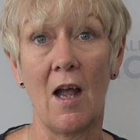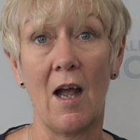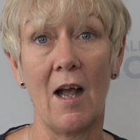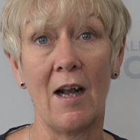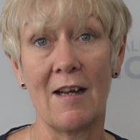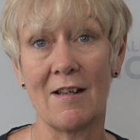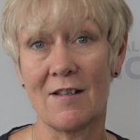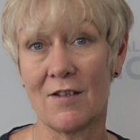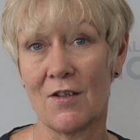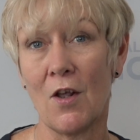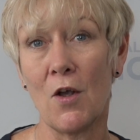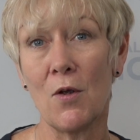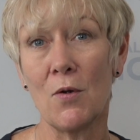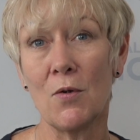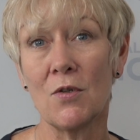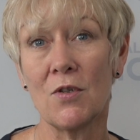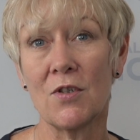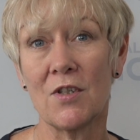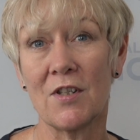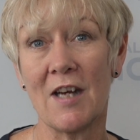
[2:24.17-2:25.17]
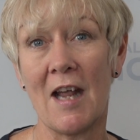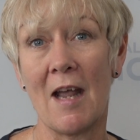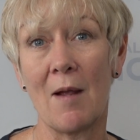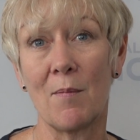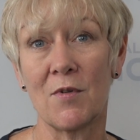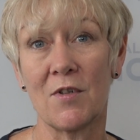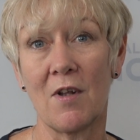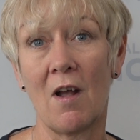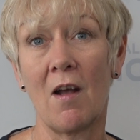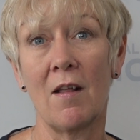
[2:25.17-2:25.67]
and it's those
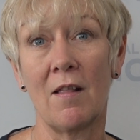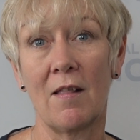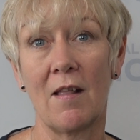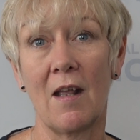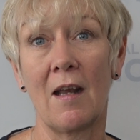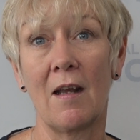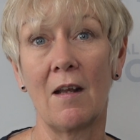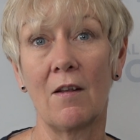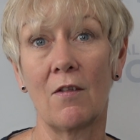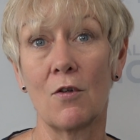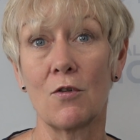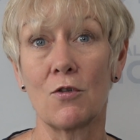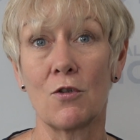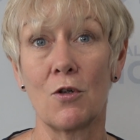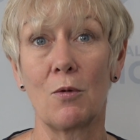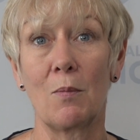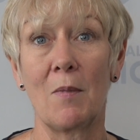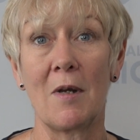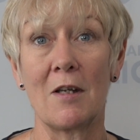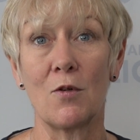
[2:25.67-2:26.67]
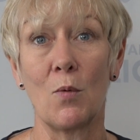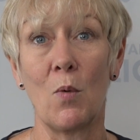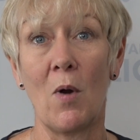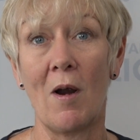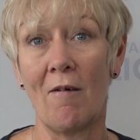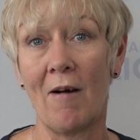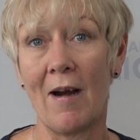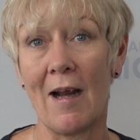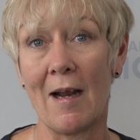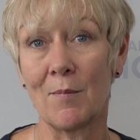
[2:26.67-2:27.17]
steps, I think, that took me to
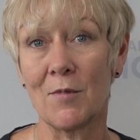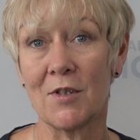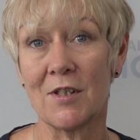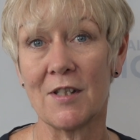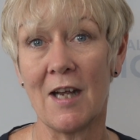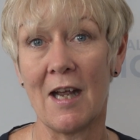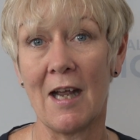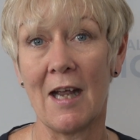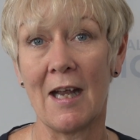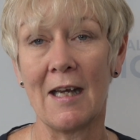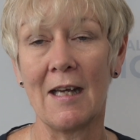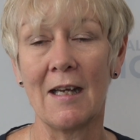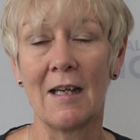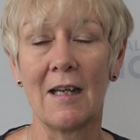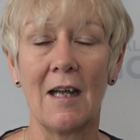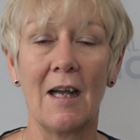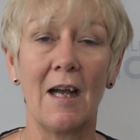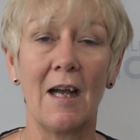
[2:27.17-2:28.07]
where I am today,